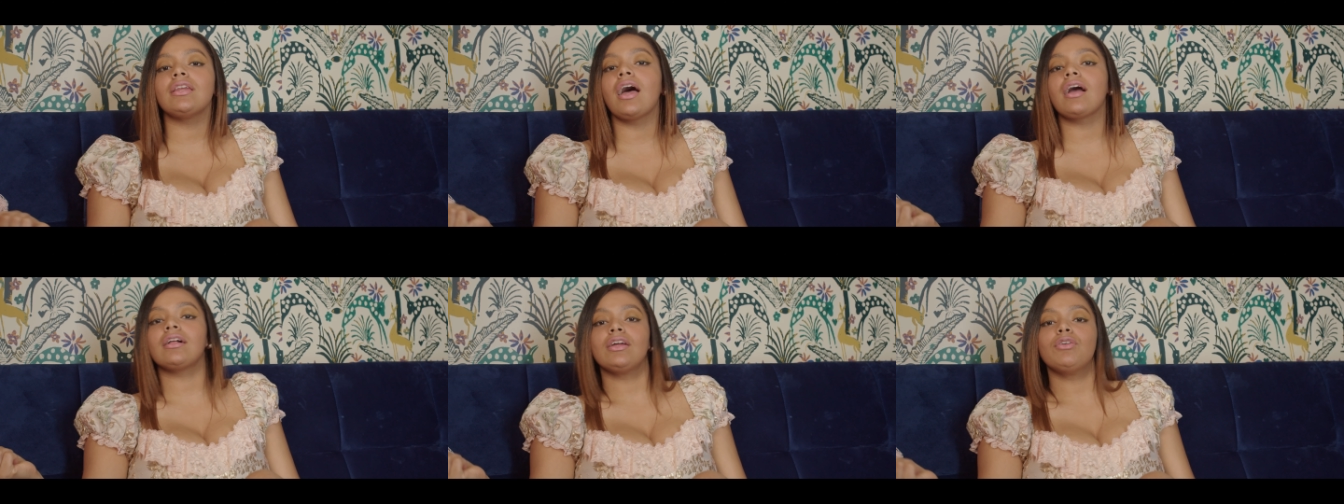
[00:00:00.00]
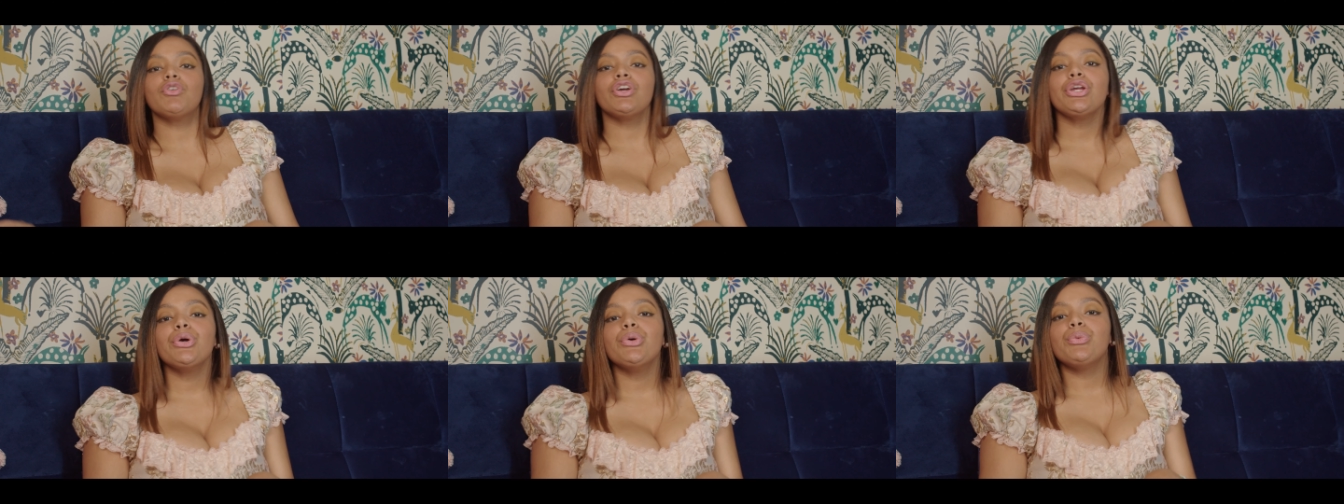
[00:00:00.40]
and I cleaned
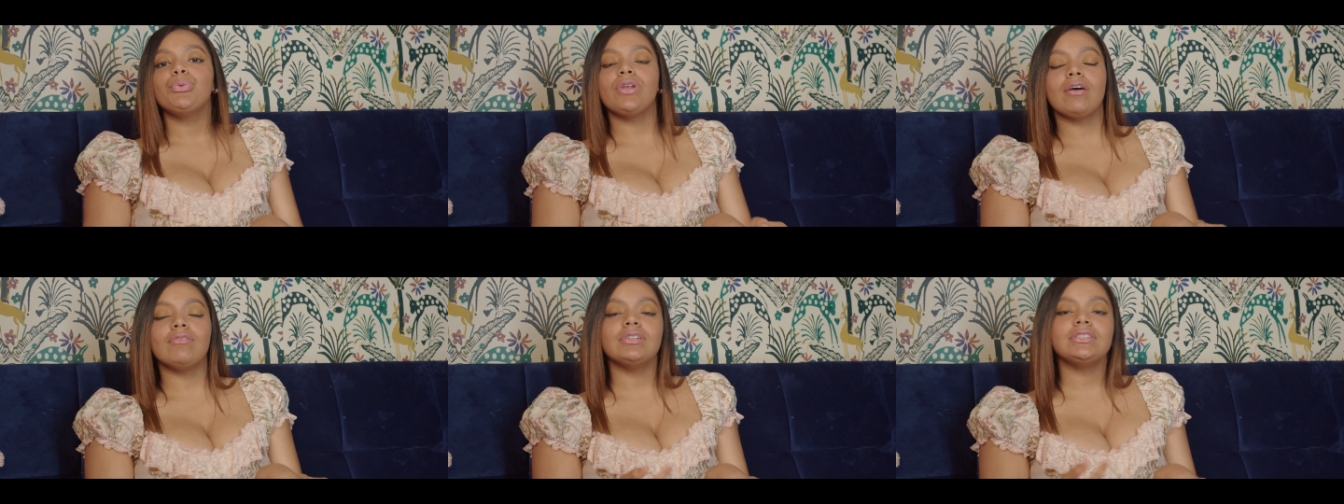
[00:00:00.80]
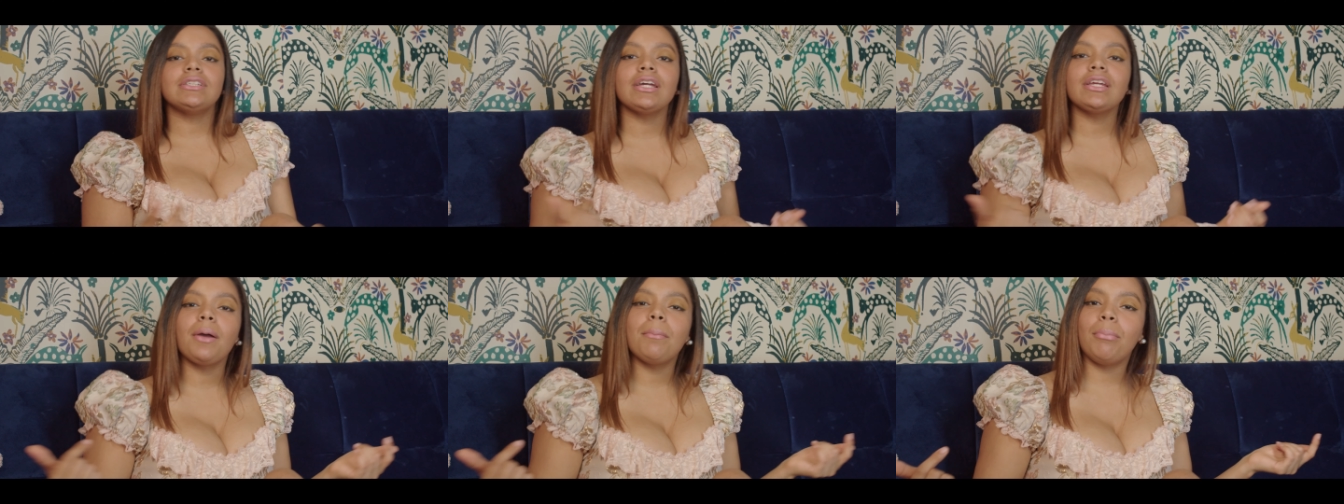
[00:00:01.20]
for you. Never
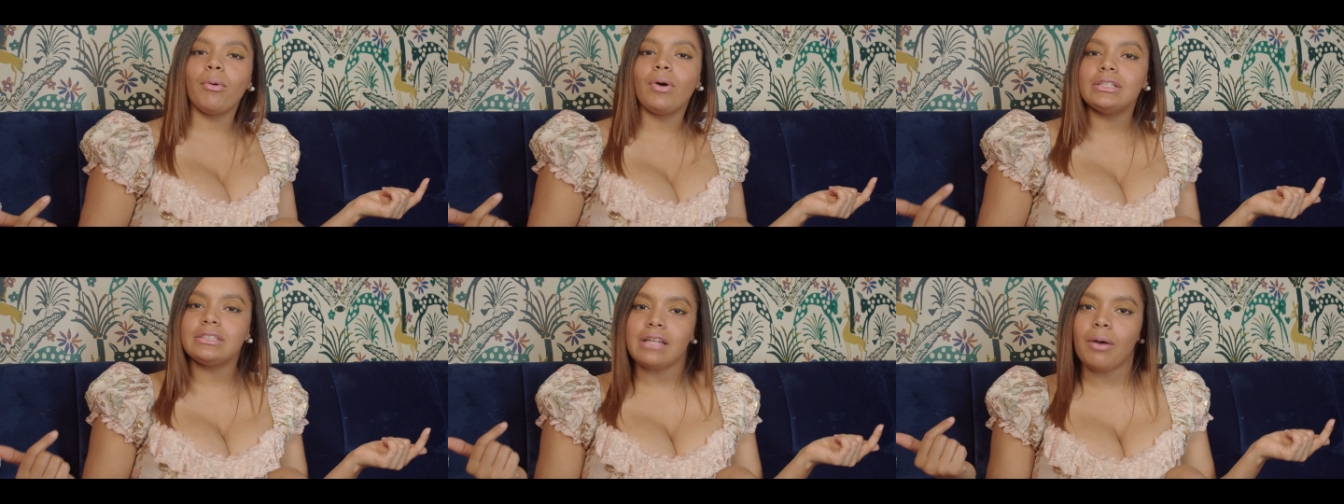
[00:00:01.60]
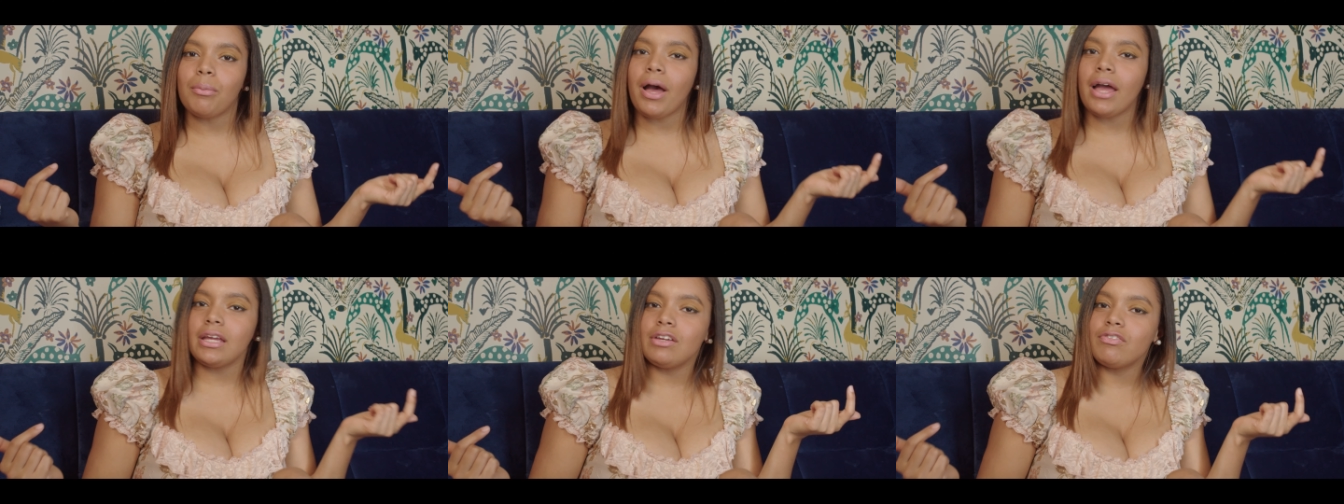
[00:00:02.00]
tell your boys how
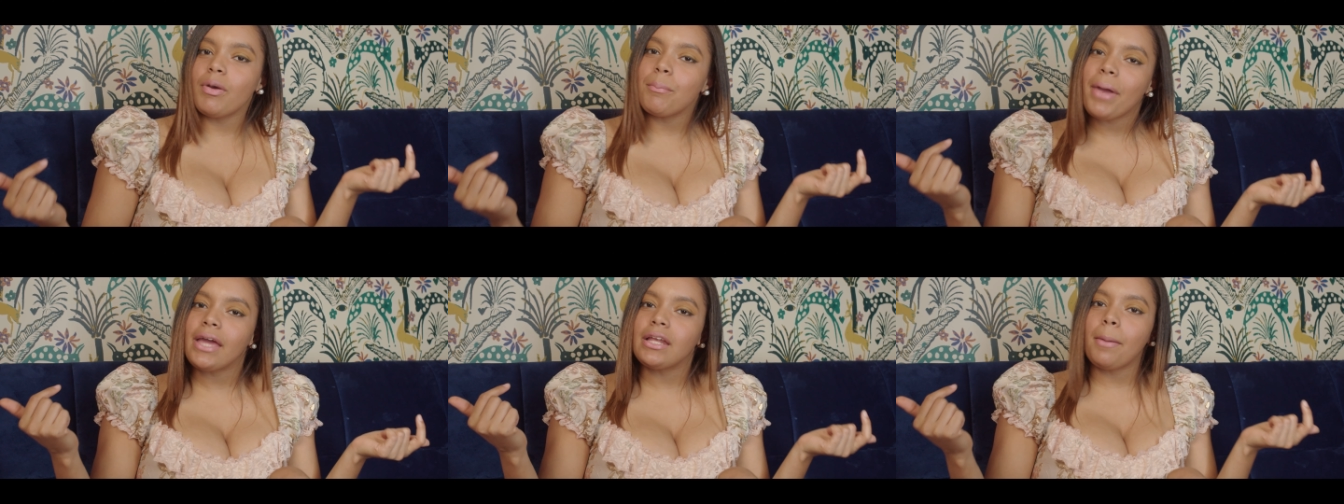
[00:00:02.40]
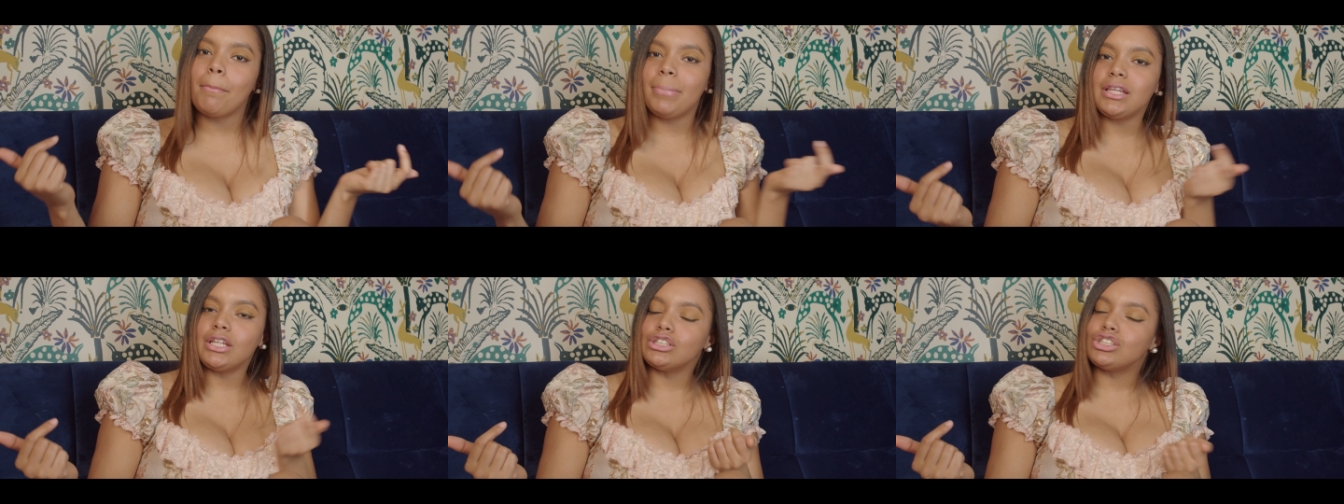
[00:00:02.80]
I even paid a
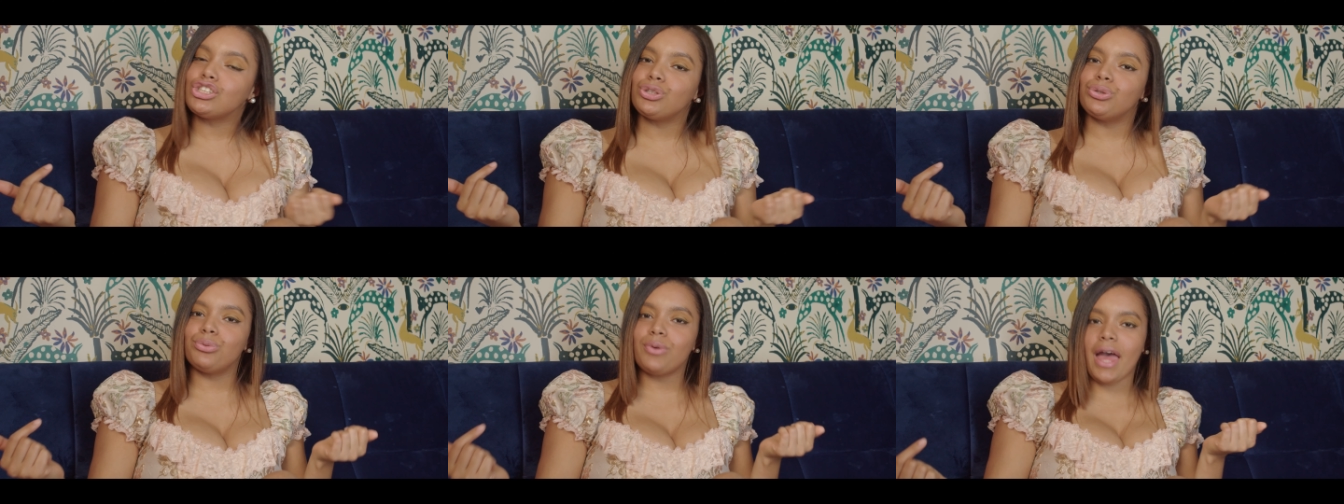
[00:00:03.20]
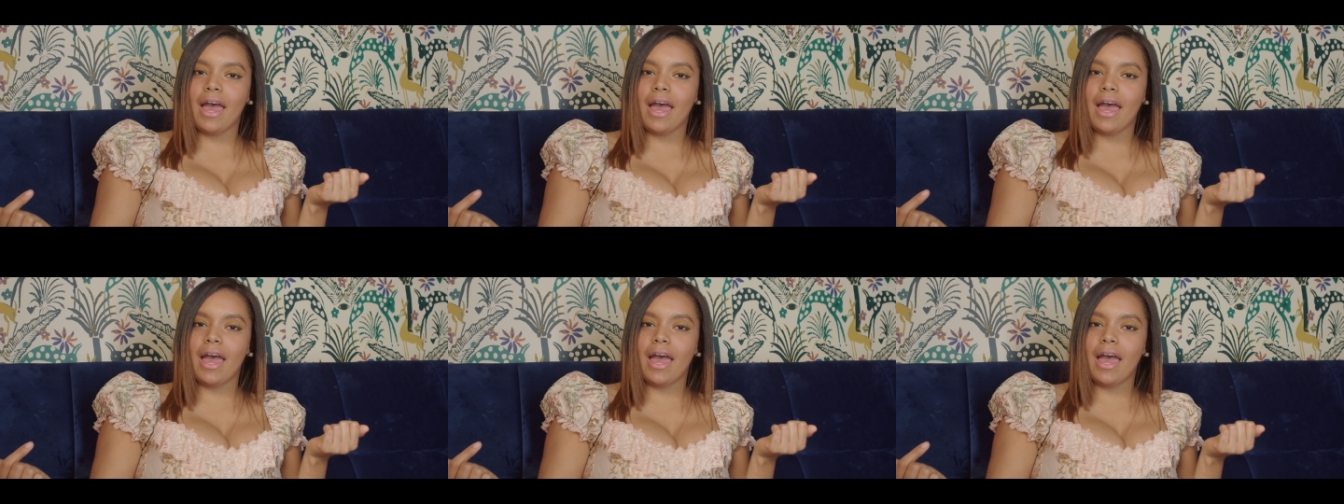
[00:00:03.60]
bill or two.